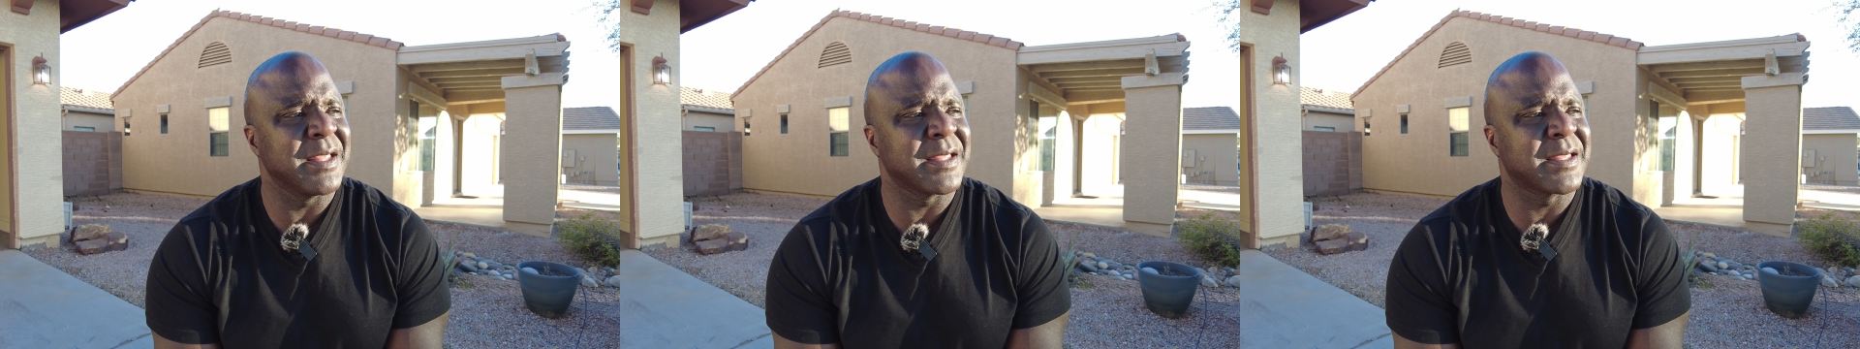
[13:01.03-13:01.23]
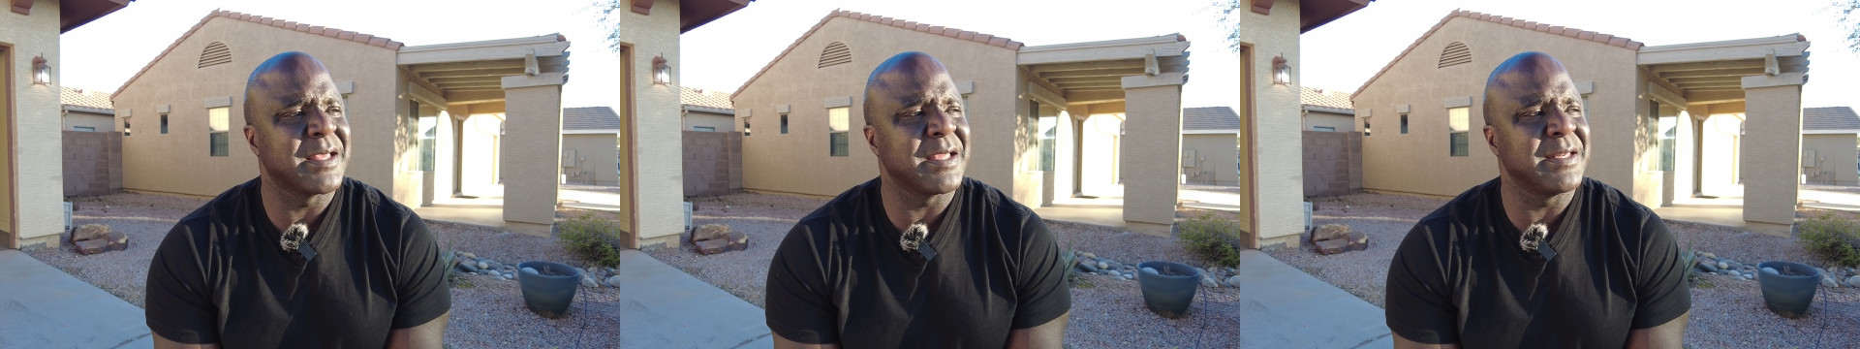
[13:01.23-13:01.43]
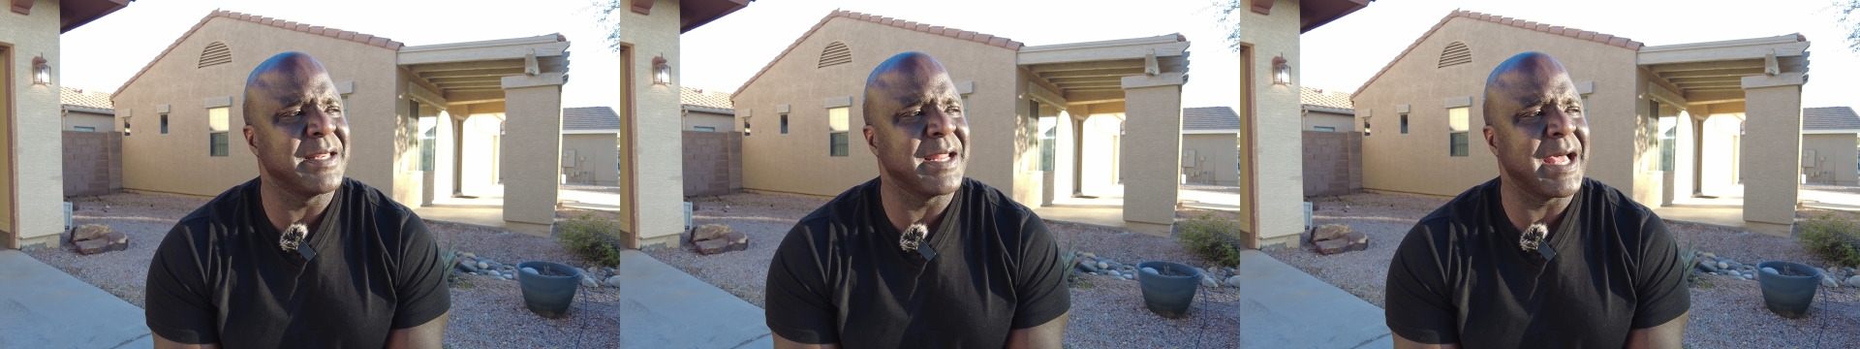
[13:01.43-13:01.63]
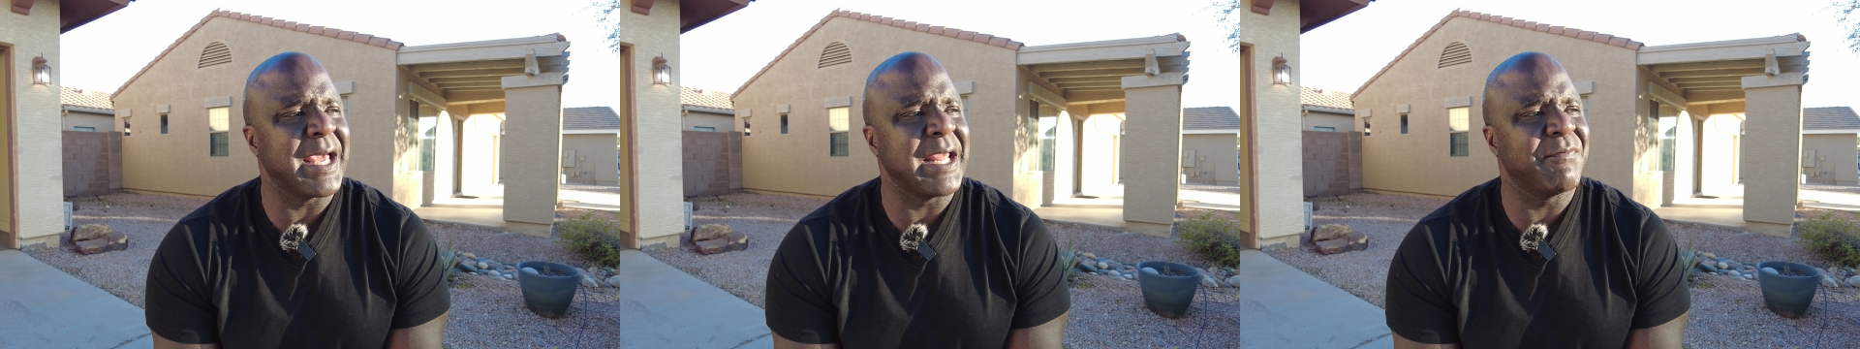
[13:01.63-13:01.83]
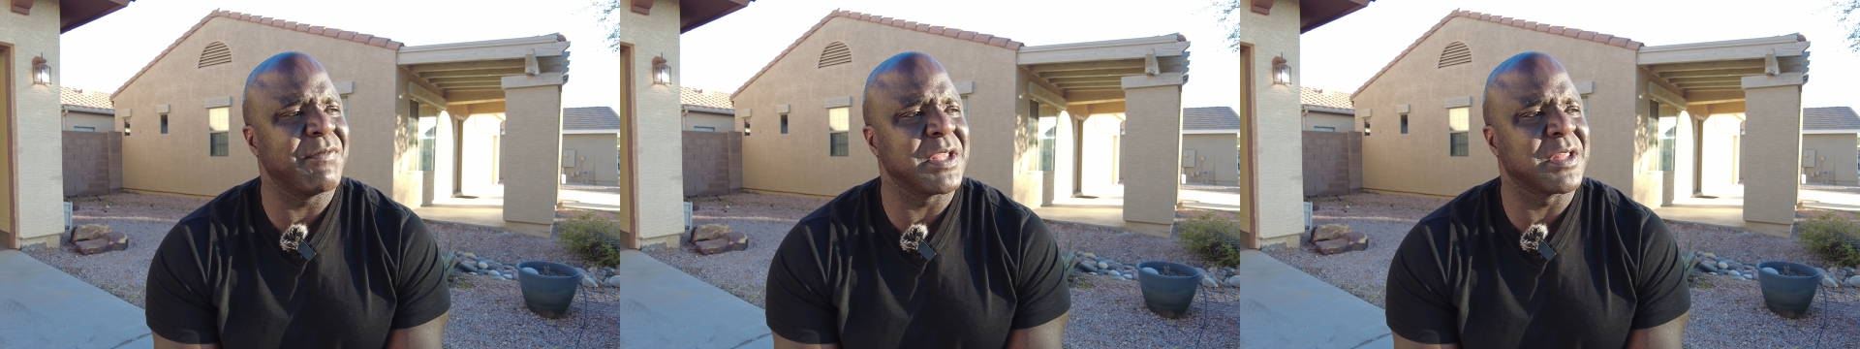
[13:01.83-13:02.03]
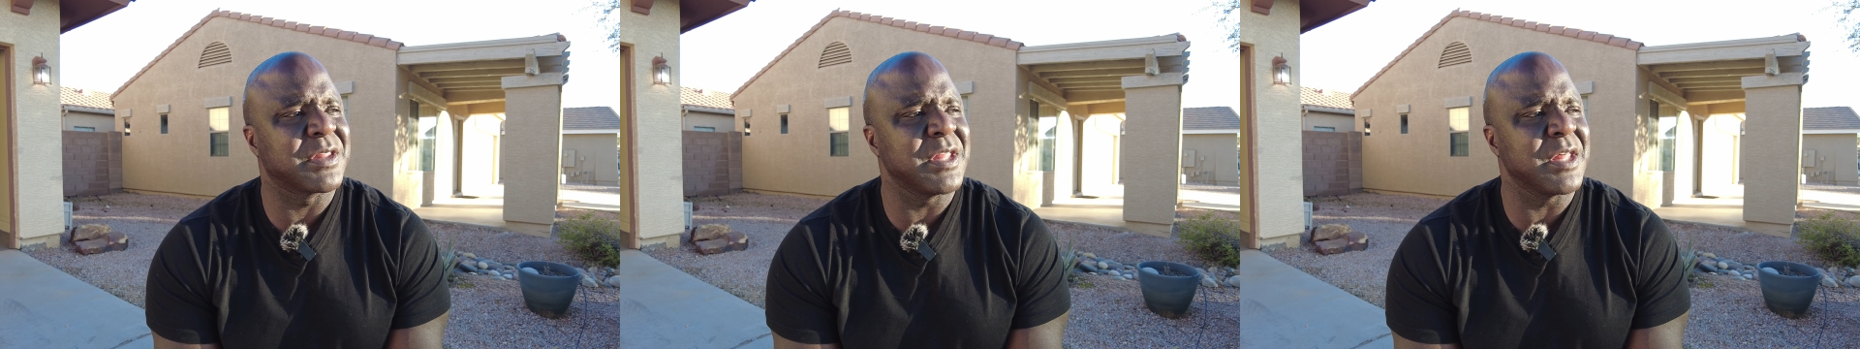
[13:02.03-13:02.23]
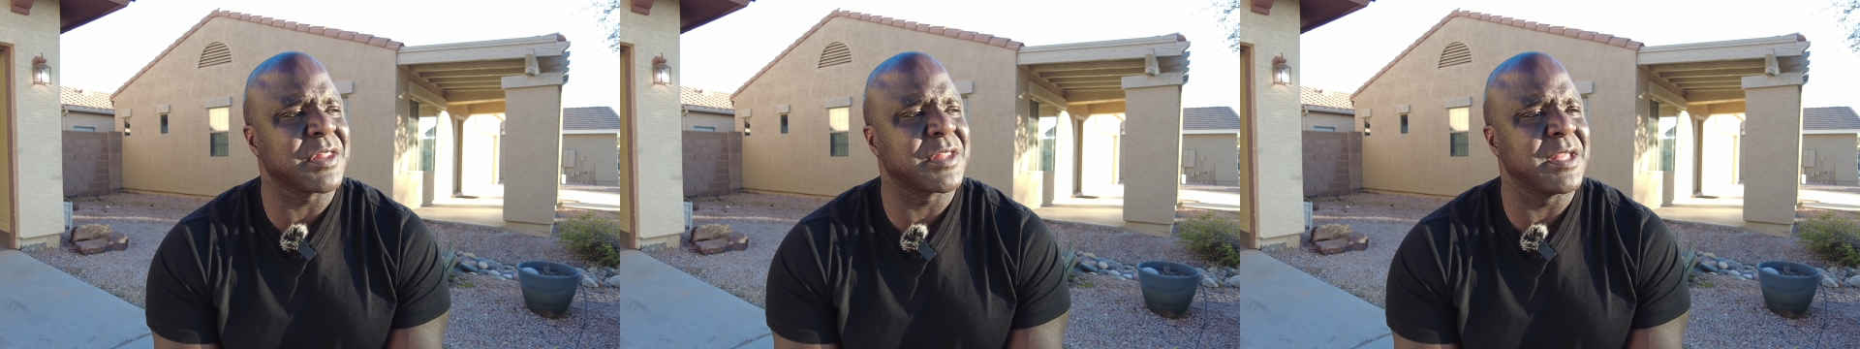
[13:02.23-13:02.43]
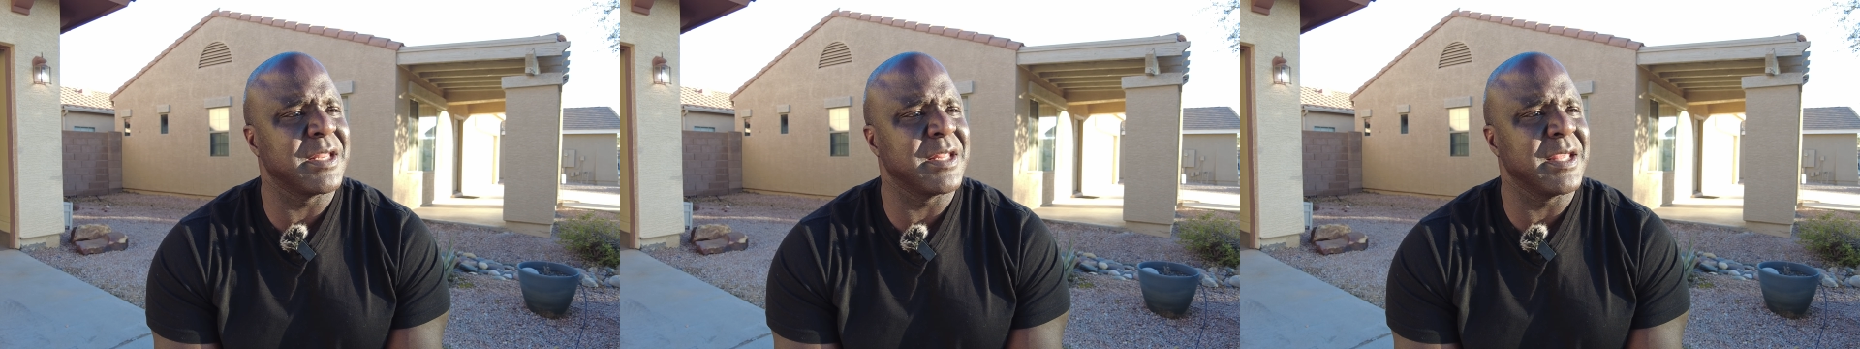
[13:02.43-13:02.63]
could not have
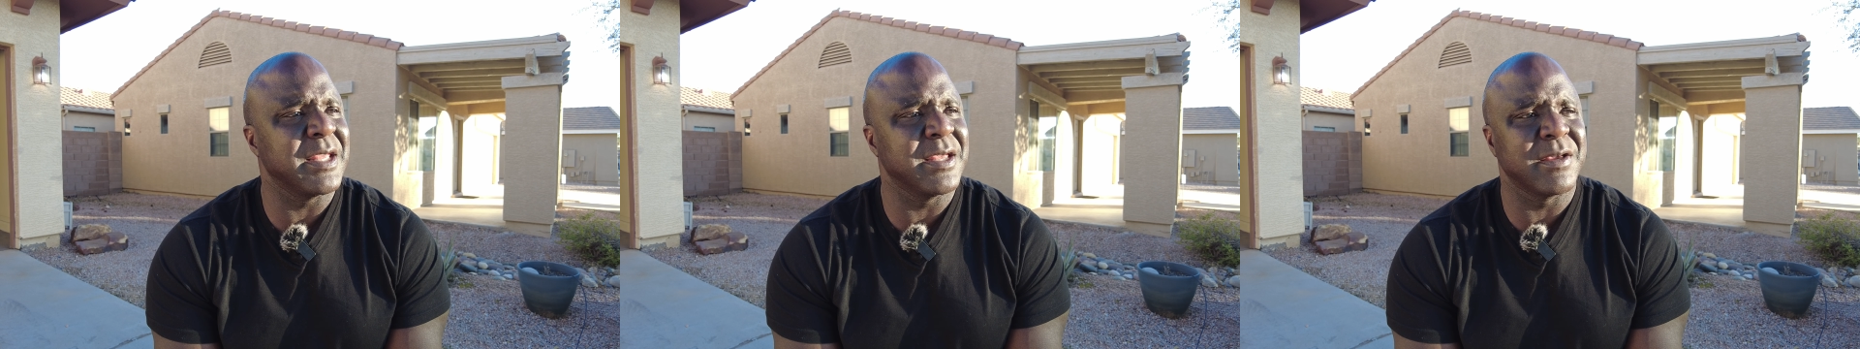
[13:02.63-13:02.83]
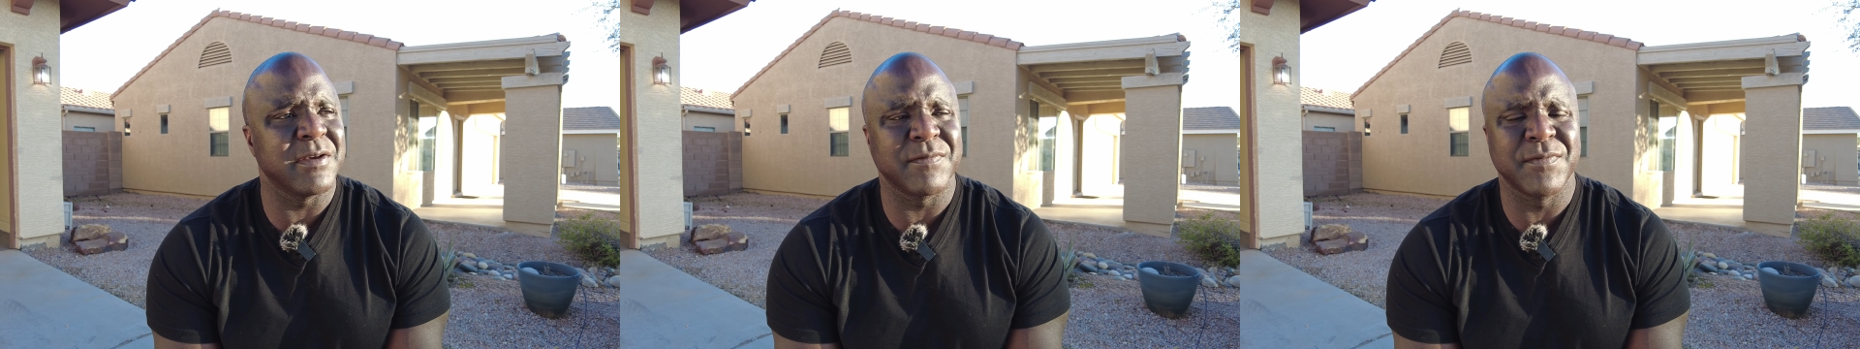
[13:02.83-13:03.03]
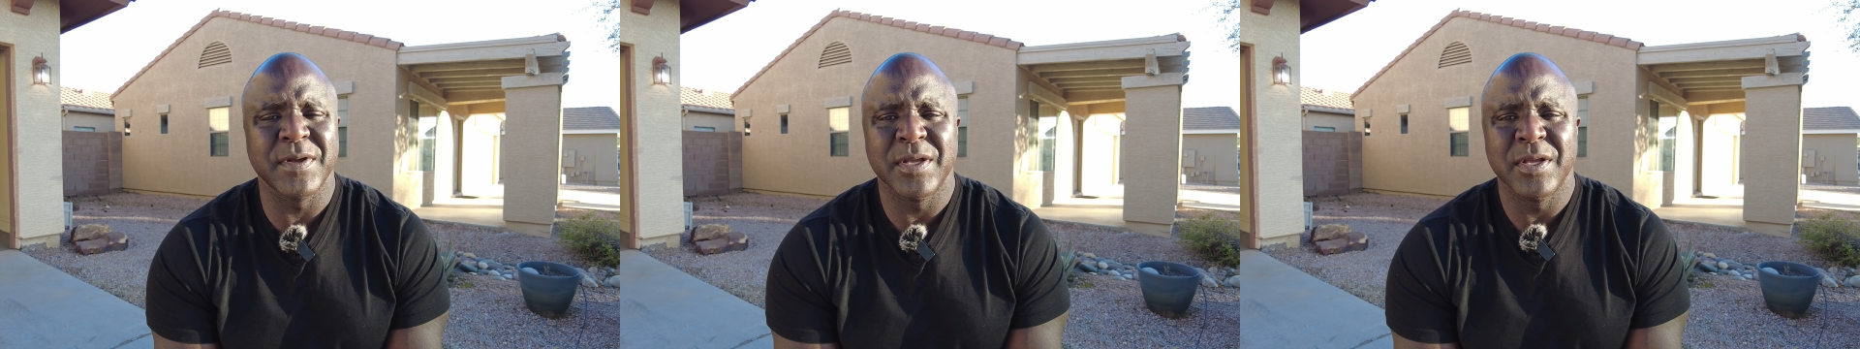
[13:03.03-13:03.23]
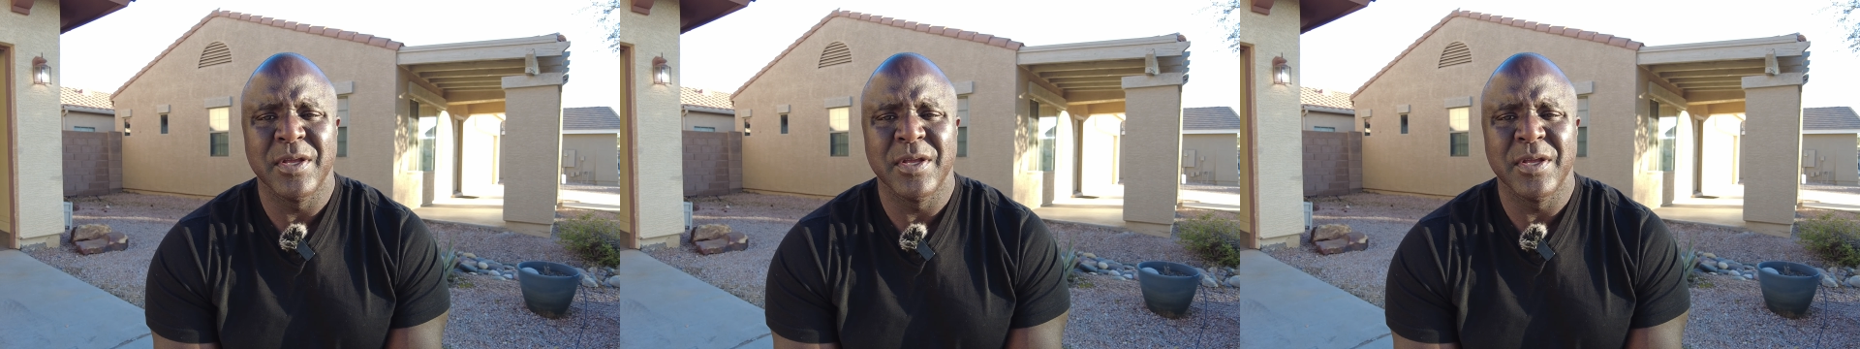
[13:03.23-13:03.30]
existed if